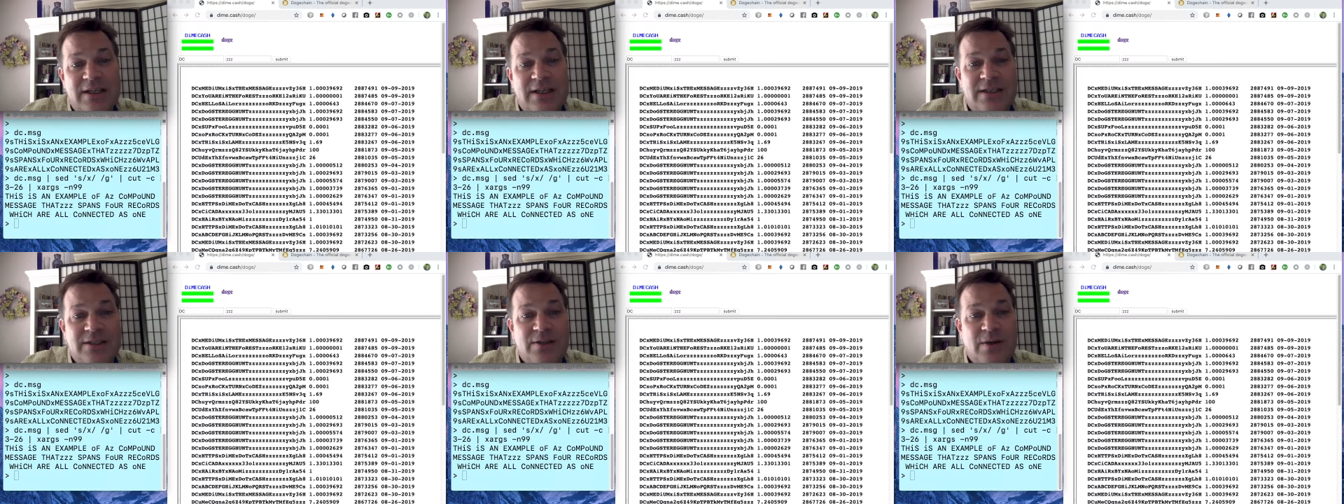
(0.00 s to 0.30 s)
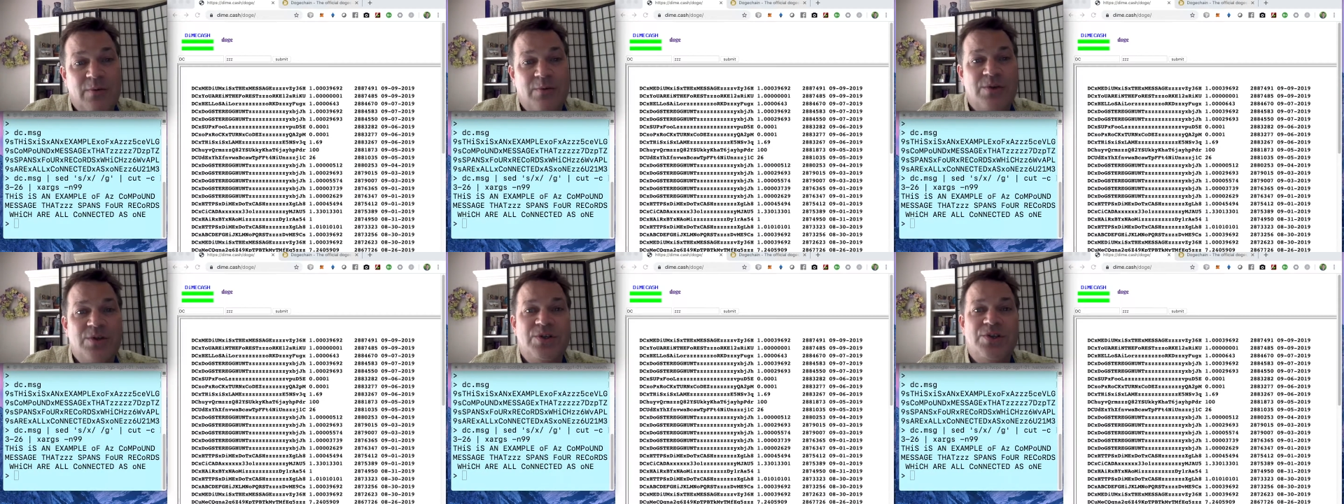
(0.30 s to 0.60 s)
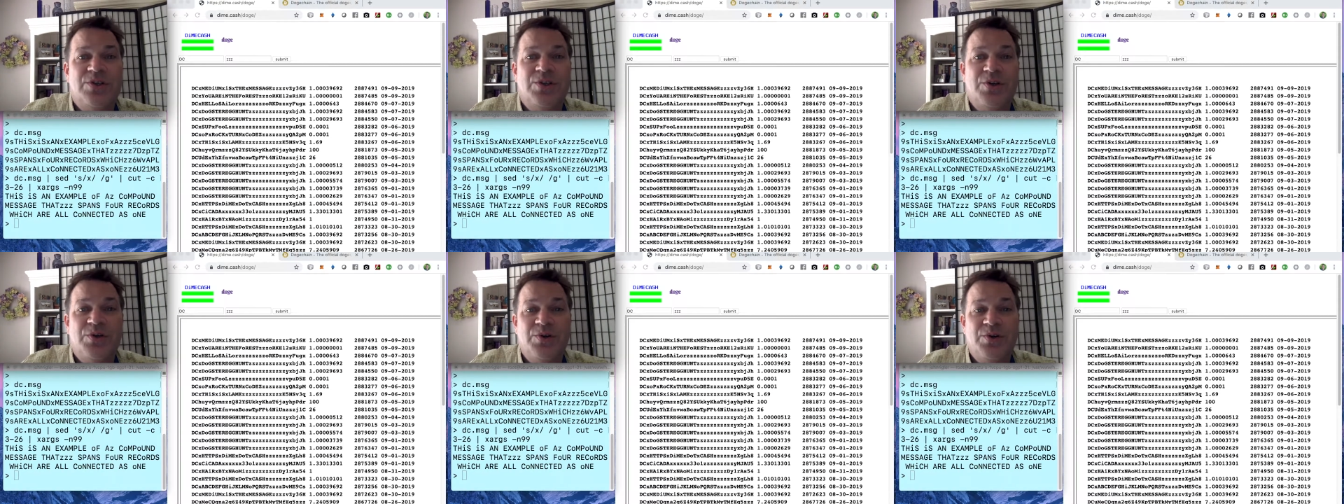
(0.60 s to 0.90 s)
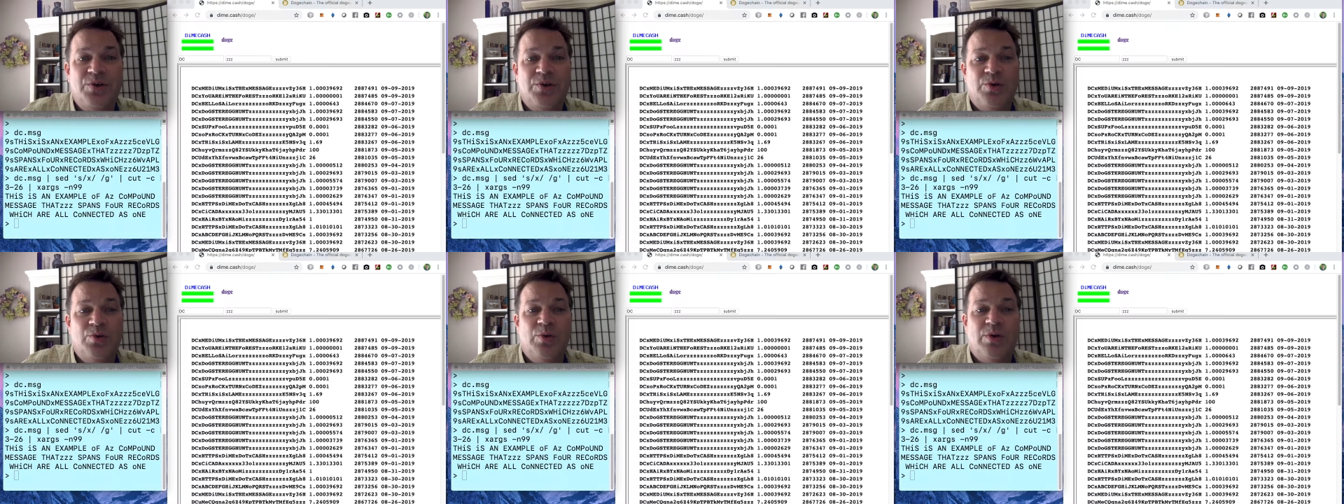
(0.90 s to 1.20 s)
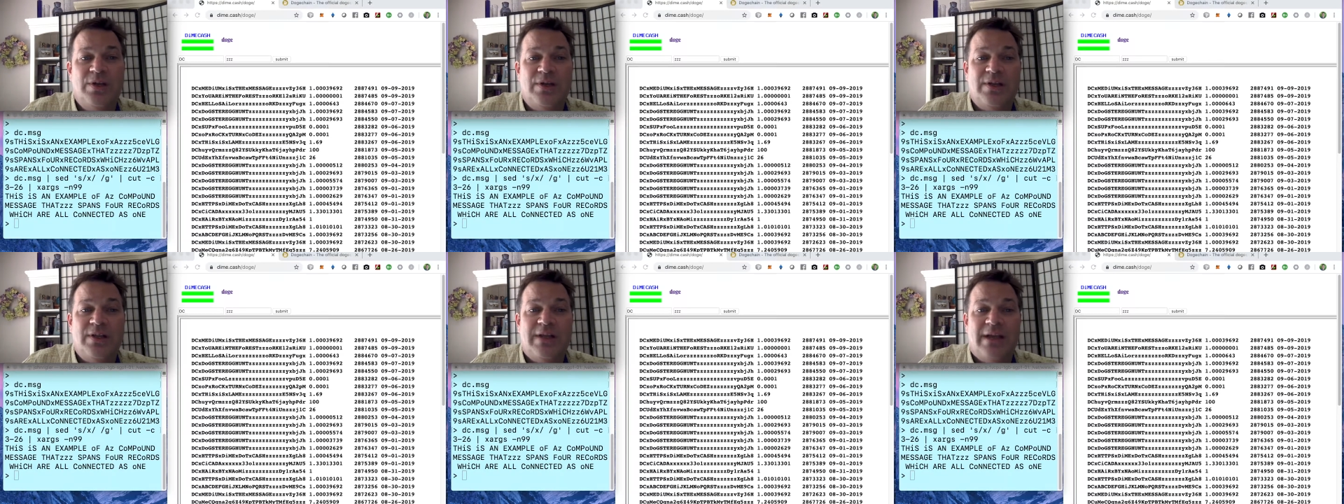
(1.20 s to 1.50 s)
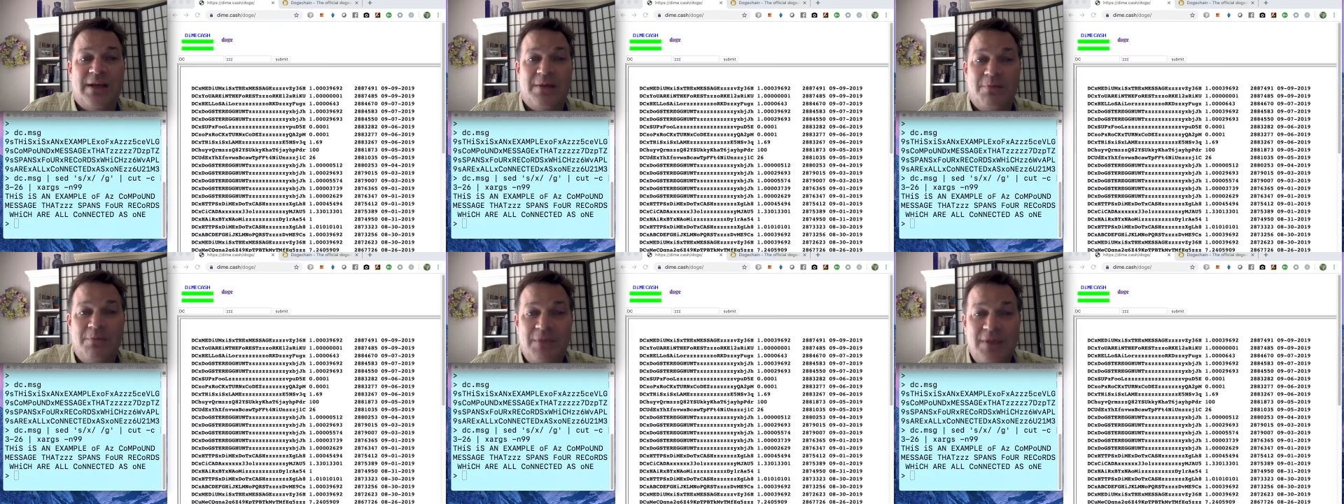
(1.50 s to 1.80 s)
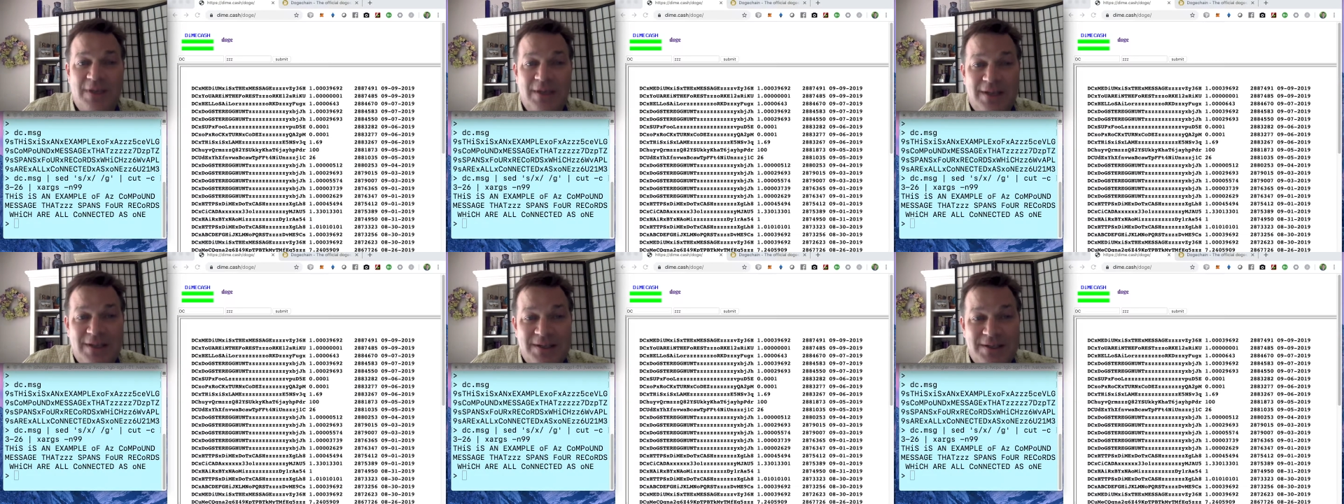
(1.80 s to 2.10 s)
and so I want to show you what that
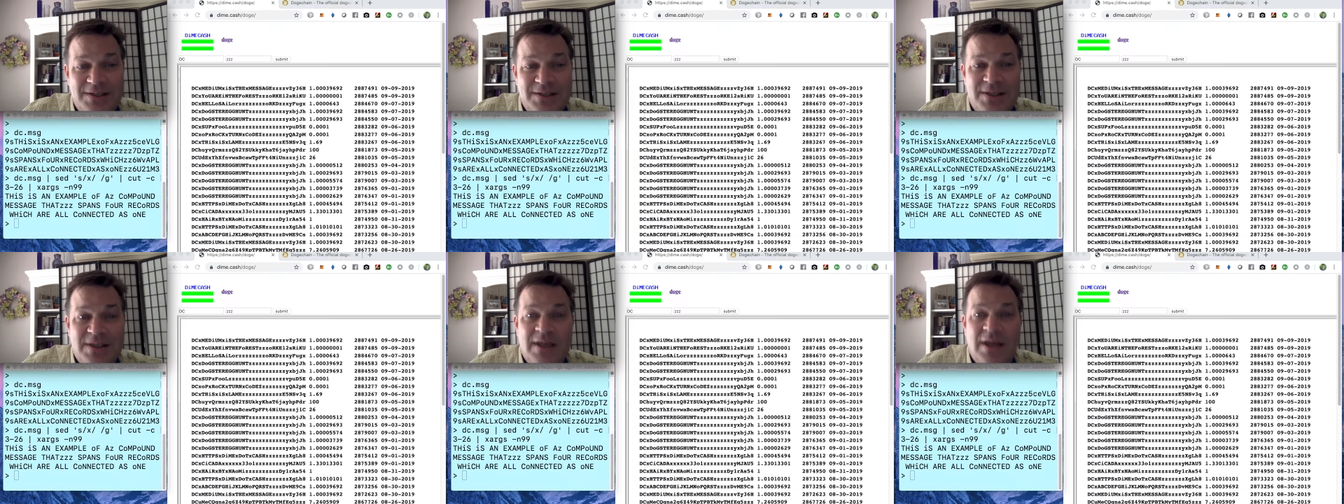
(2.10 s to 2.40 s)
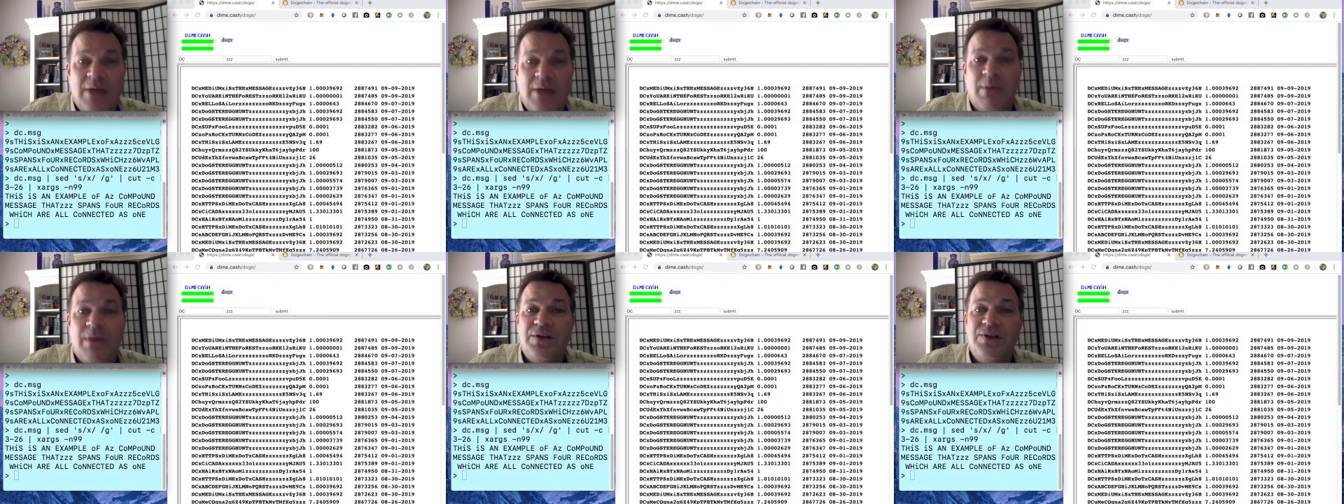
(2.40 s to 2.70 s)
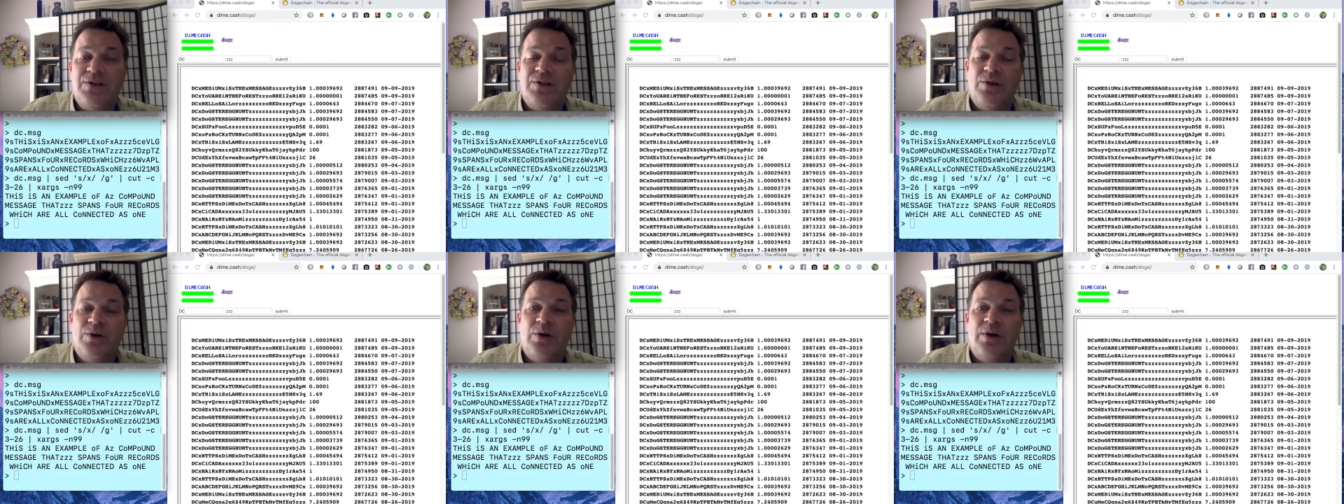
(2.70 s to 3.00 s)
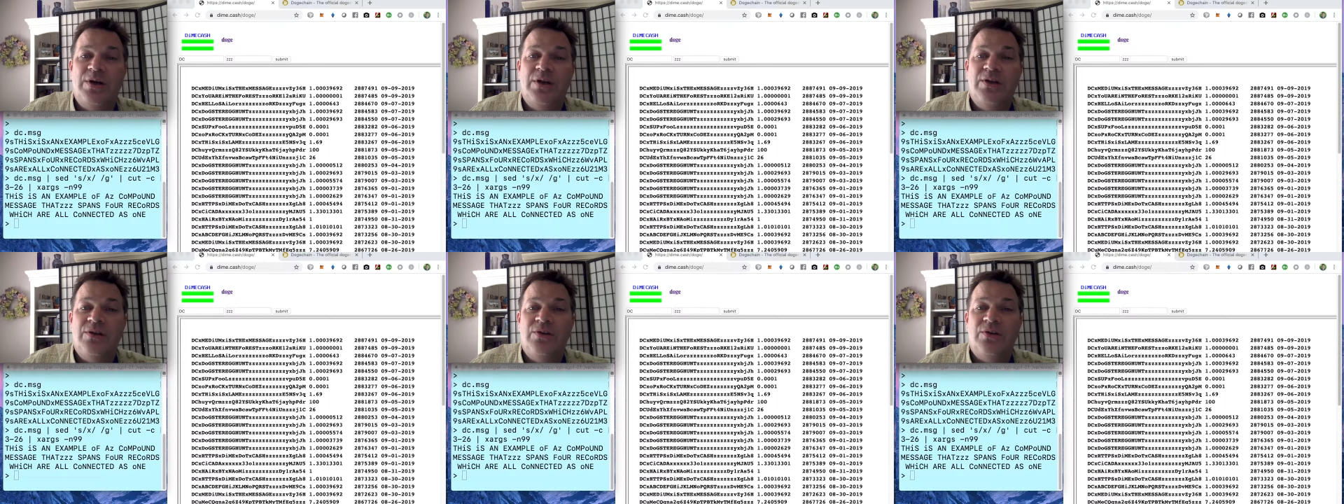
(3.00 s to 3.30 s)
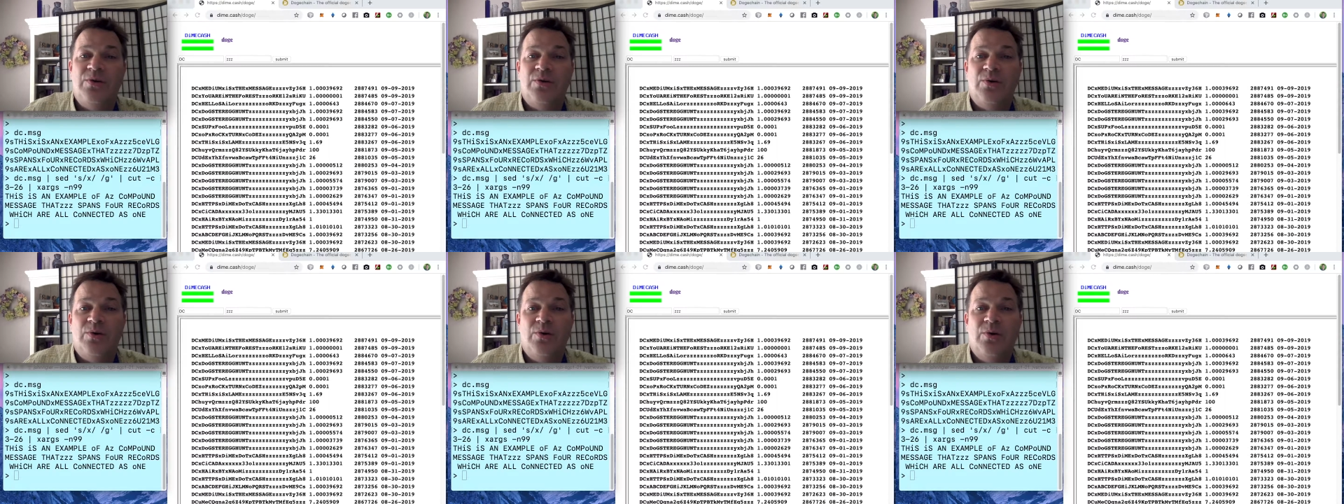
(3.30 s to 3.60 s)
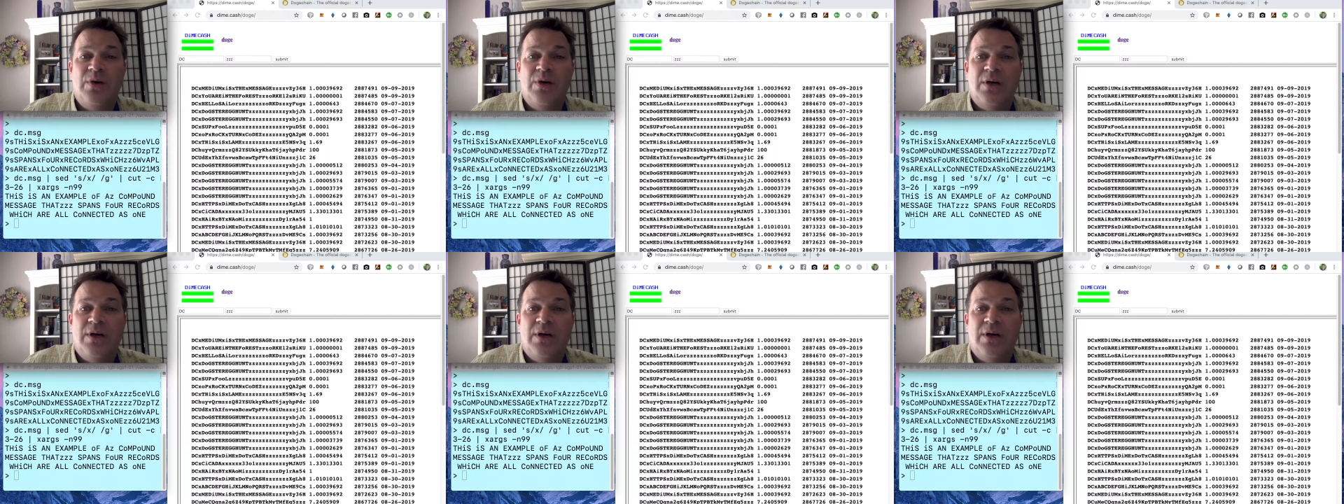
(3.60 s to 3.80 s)
means by showing you